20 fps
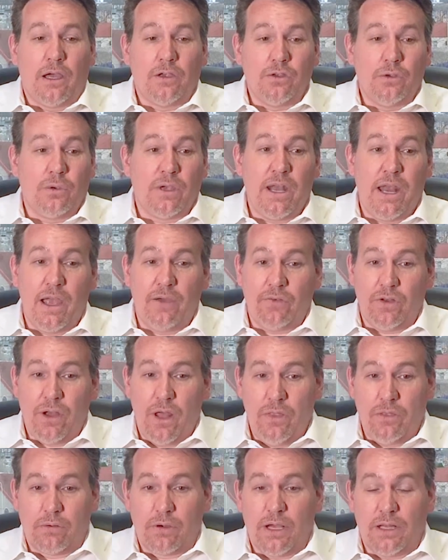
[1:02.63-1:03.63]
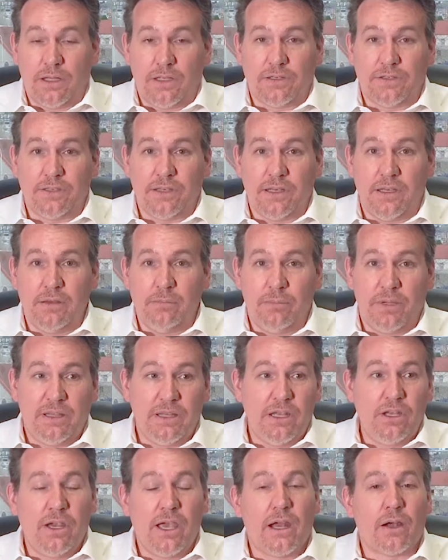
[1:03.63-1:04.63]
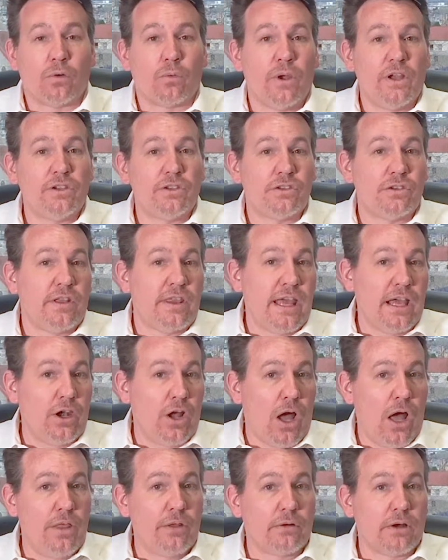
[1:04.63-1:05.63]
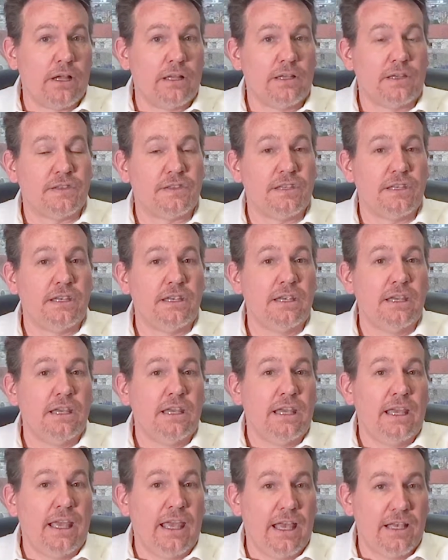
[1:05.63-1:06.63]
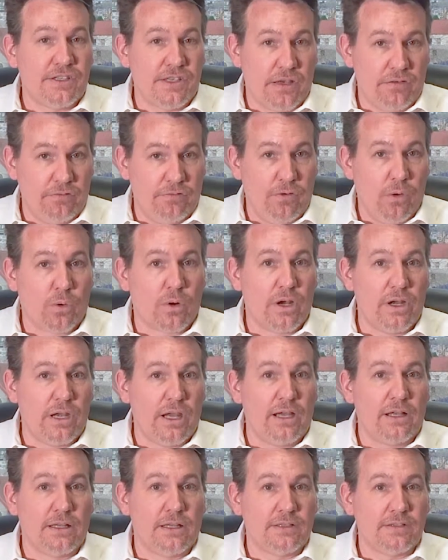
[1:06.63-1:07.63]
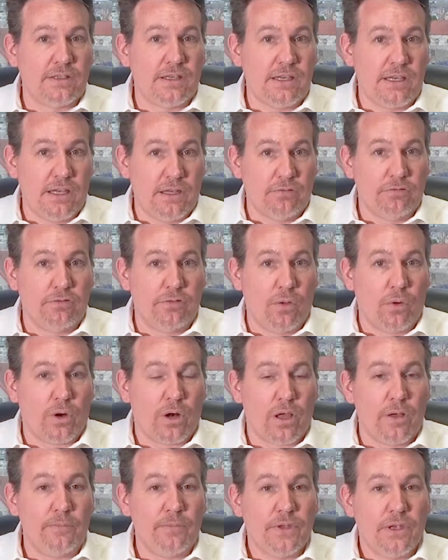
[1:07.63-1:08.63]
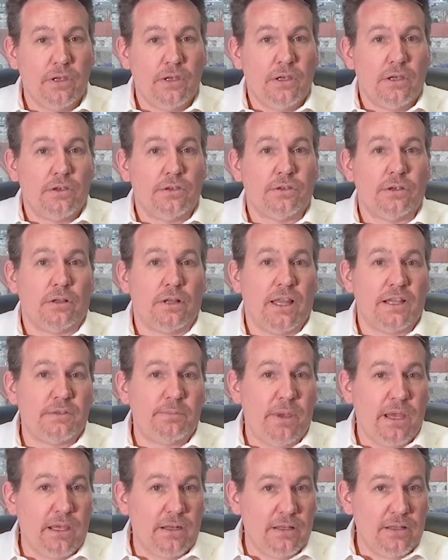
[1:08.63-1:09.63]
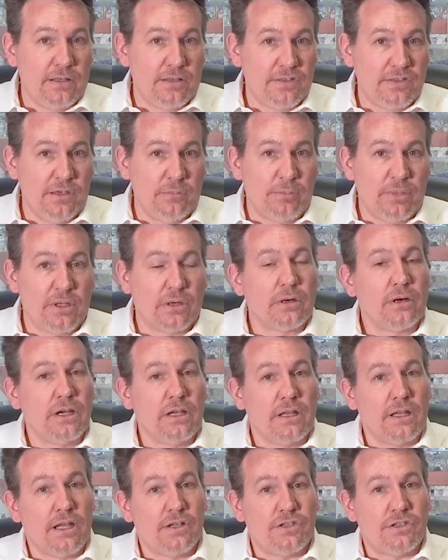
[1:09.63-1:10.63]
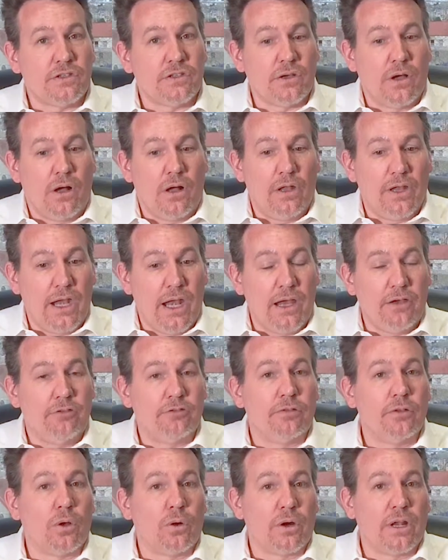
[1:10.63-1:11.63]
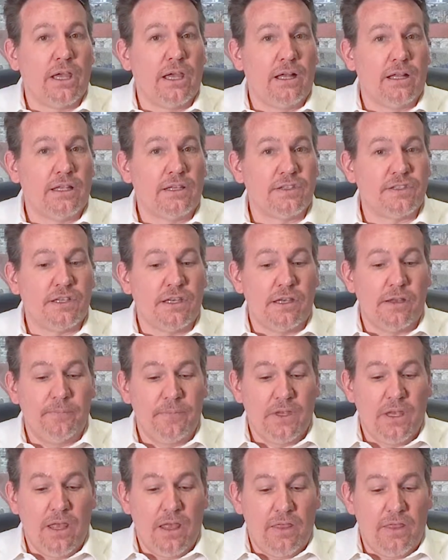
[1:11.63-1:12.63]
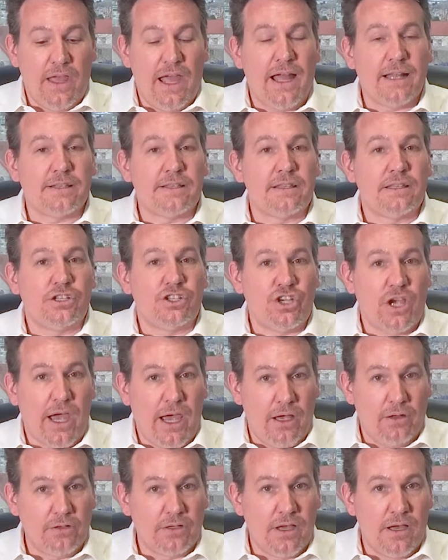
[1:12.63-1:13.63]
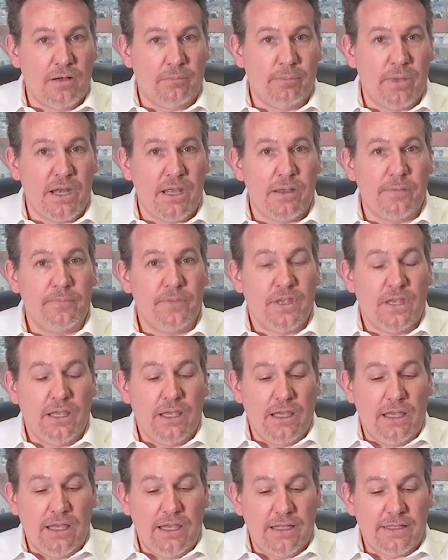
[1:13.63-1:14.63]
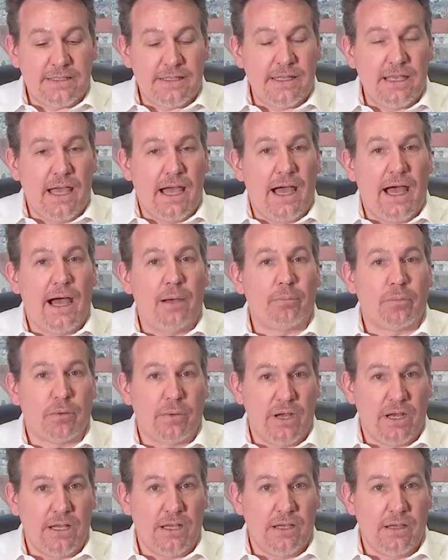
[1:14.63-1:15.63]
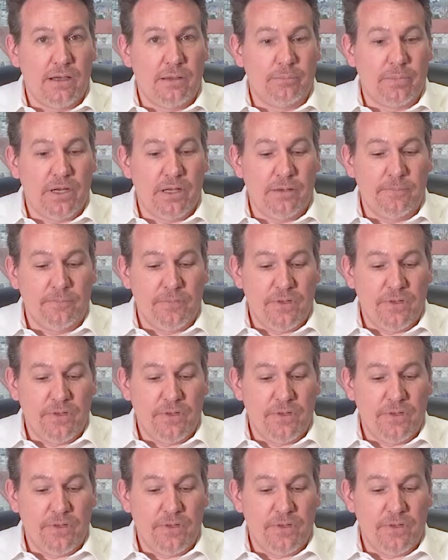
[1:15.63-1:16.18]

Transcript: You can have another LLC, but then you got to register that other LLC as a foreign LLC in Florida. So let's make it a little simpler and let's just call it a Florida LLC. That's the child company. It's the operating company.